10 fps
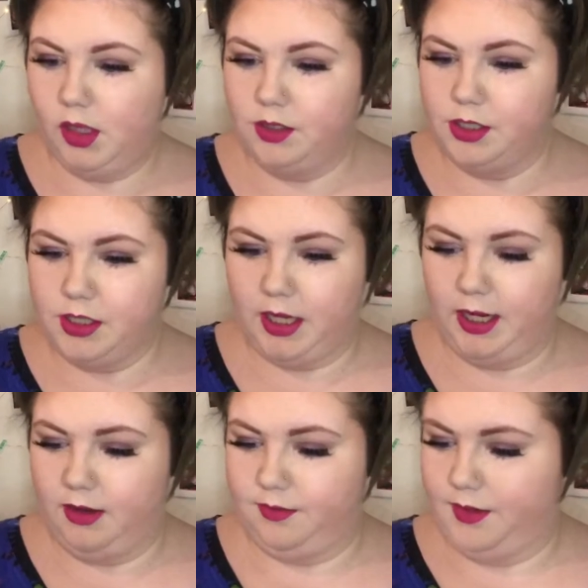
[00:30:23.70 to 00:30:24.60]
Just to
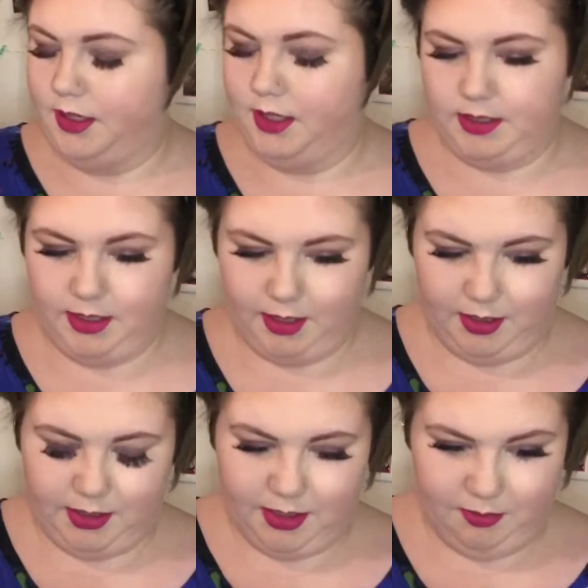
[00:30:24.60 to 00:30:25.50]
clarify, that's
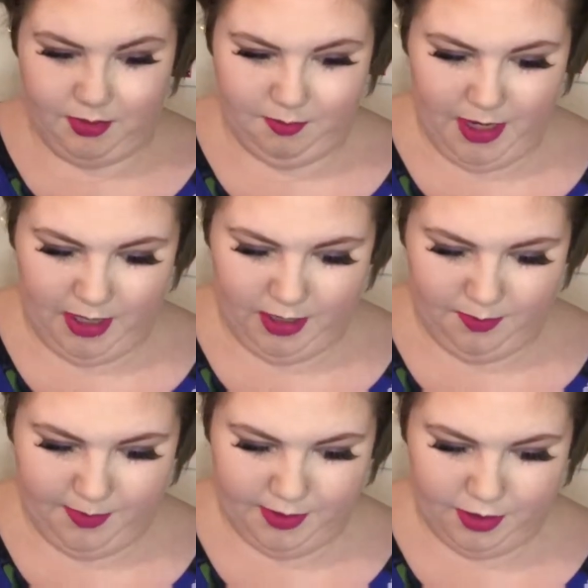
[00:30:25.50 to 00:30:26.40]
nothing to do with the
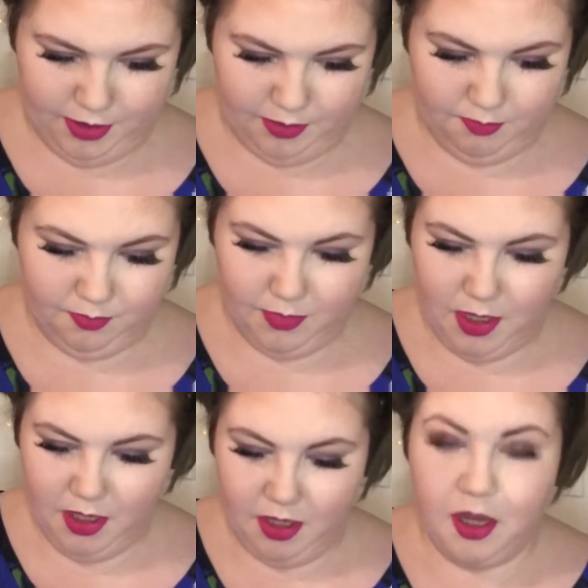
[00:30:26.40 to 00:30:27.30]
makeup. It's just
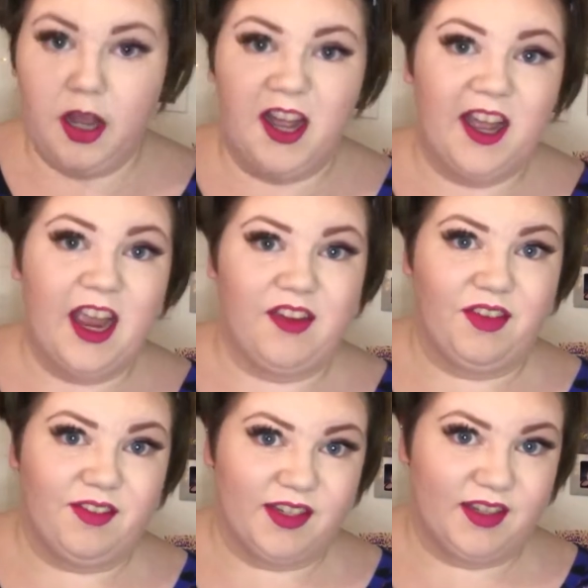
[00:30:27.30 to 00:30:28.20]
hay
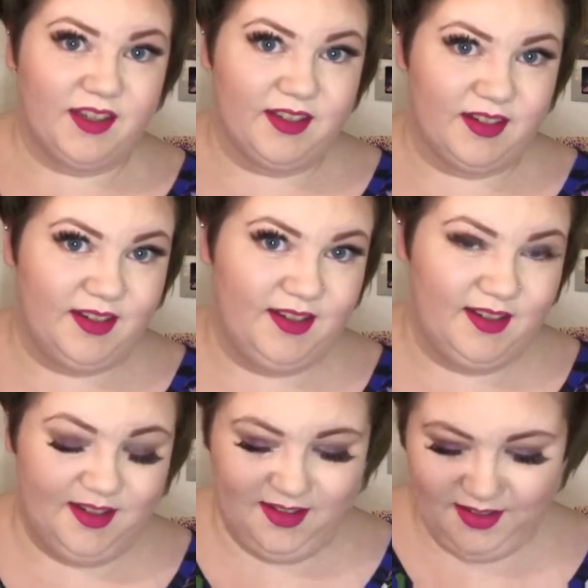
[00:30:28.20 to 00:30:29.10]
fever
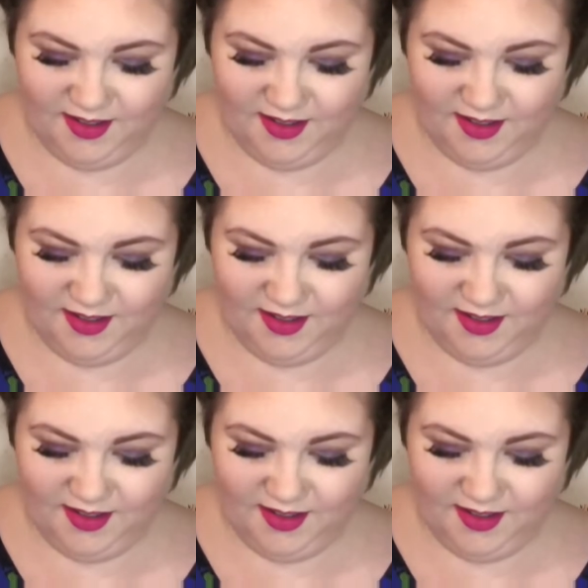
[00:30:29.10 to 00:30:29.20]
season.